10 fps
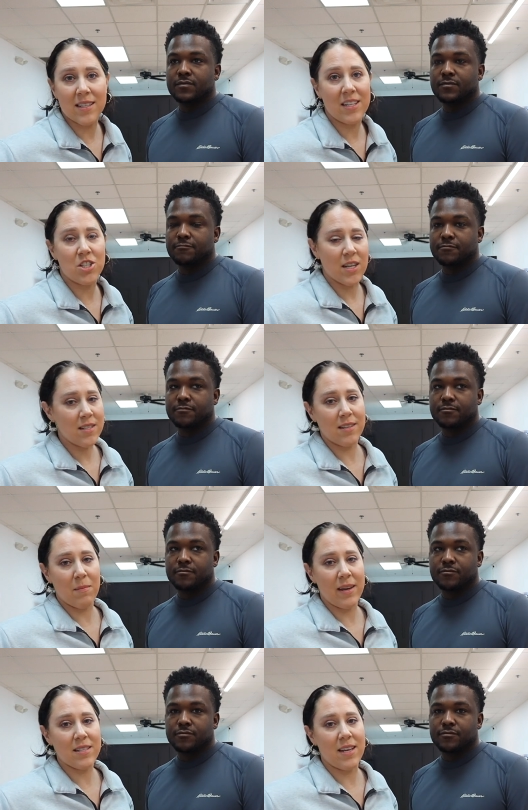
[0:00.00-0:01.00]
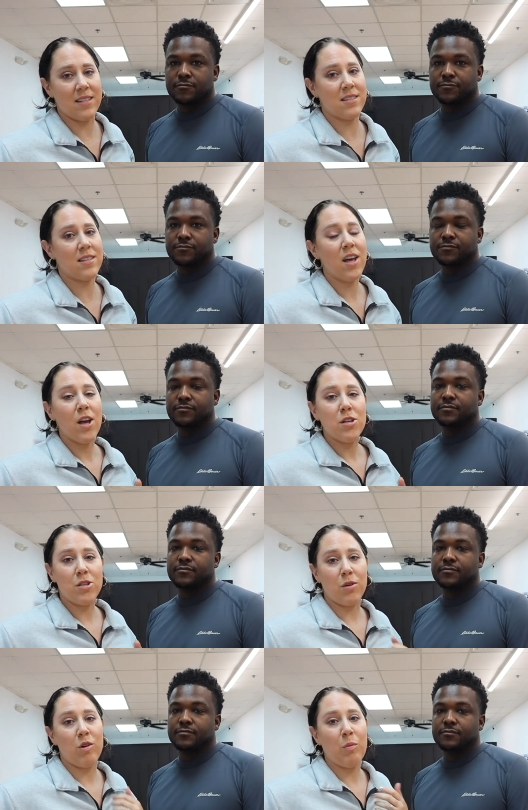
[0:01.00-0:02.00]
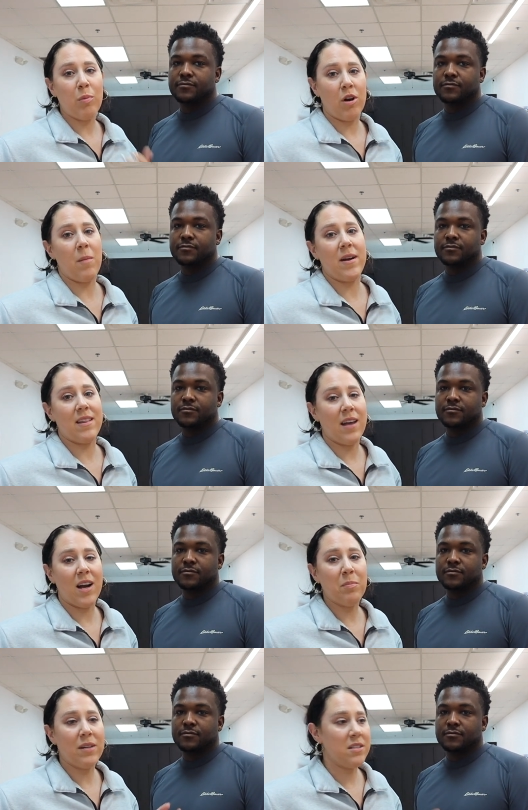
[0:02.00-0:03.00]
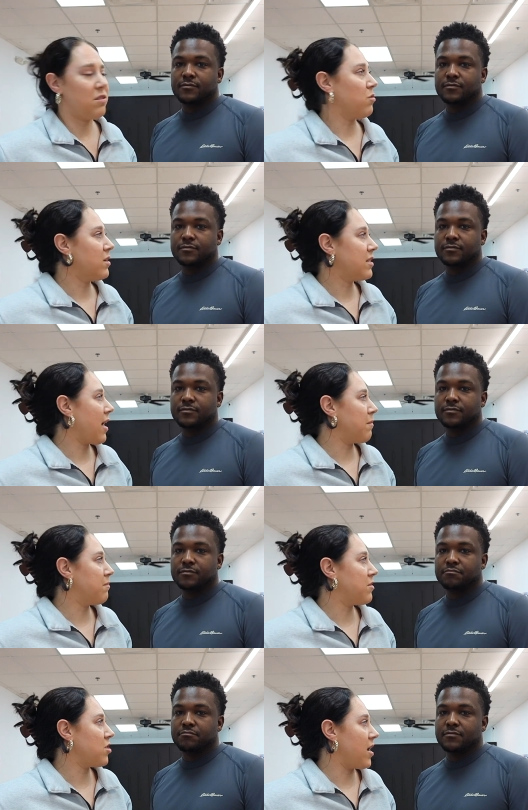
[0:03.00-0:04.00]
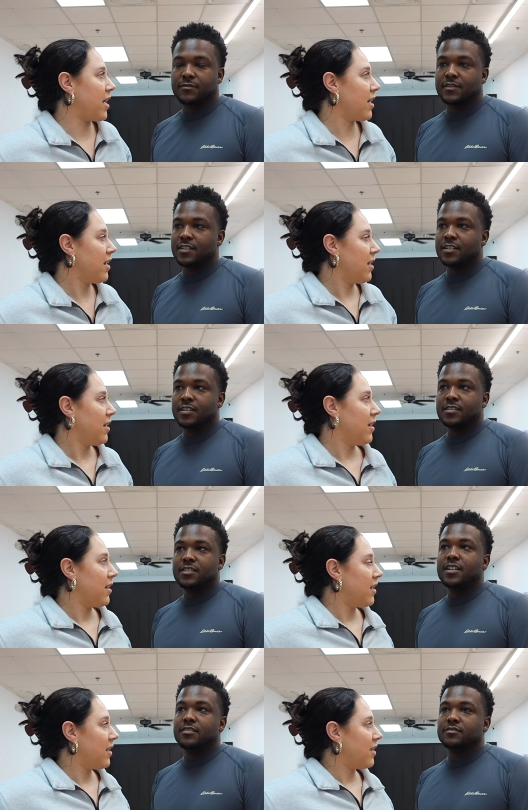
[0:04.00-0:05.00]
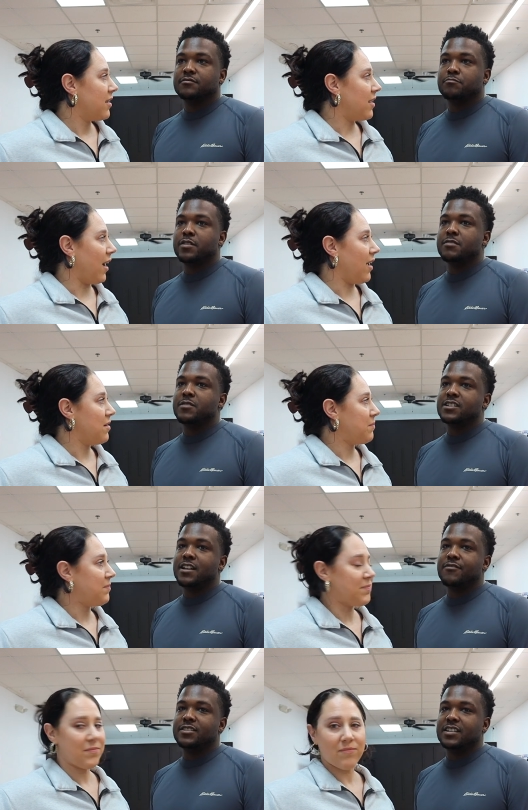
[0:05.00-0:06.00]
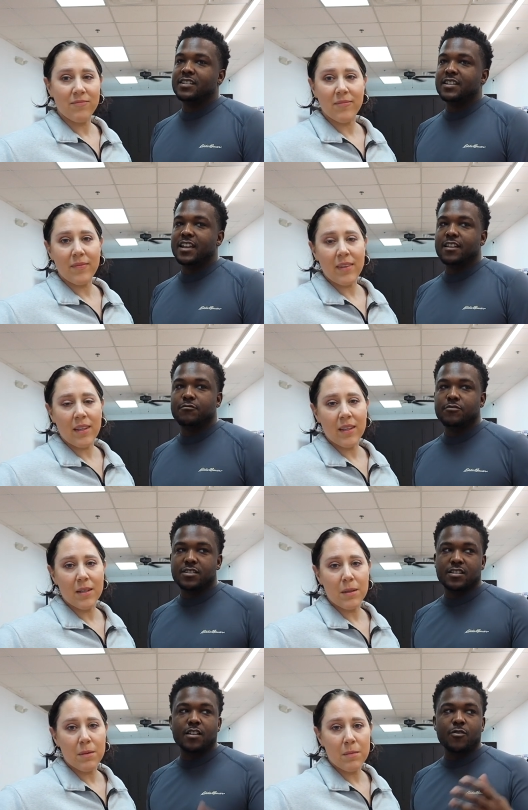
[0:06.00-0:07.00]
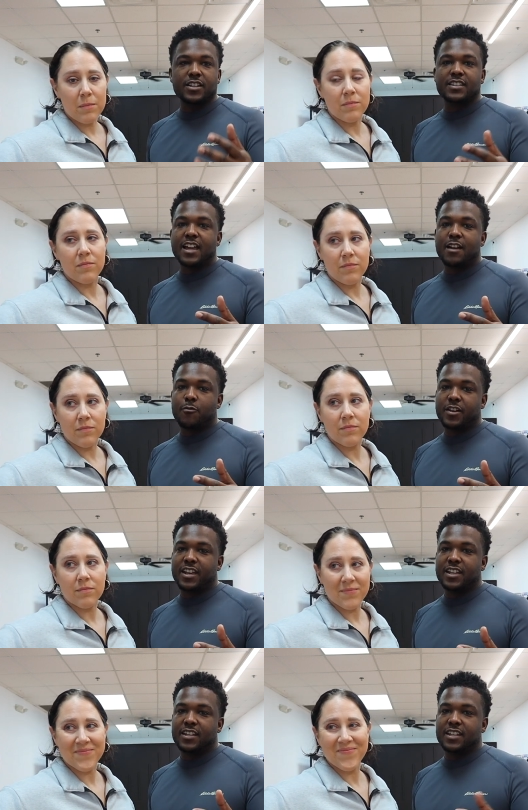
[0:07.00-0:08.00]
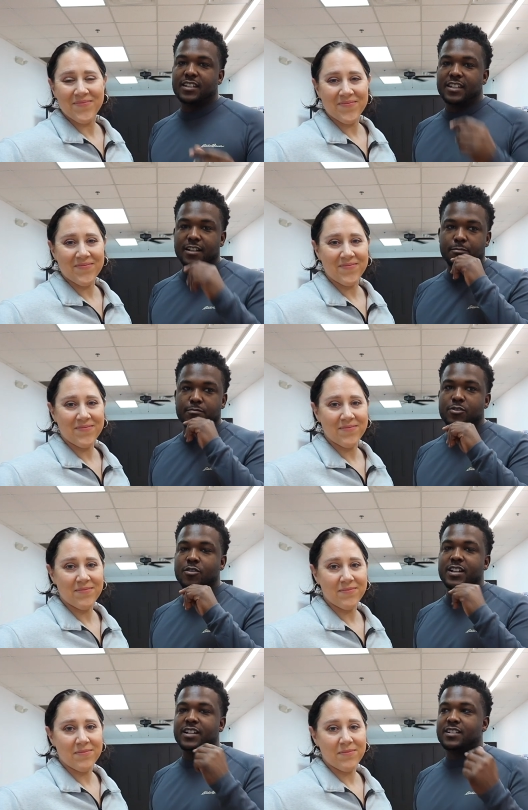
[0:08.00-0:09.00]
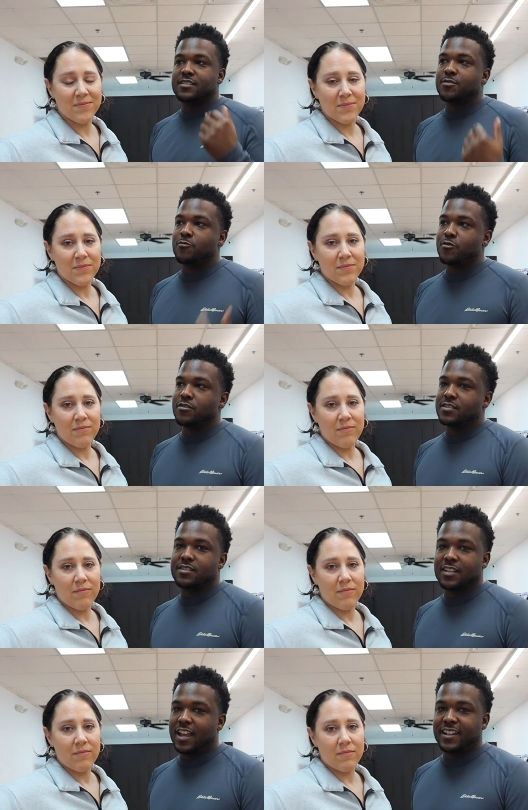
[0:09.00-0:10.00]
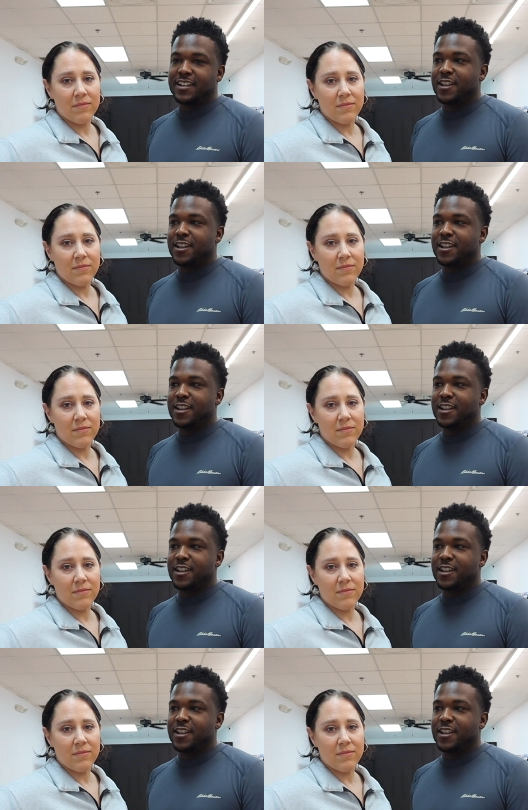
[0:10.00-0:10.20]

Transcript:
Speaker 1: and it just didn't make sense to put our money there, plus the doors kept shutting.
Speaker 2: Yeah, yeah. pretty much everything that was going that way ended up trending towards like a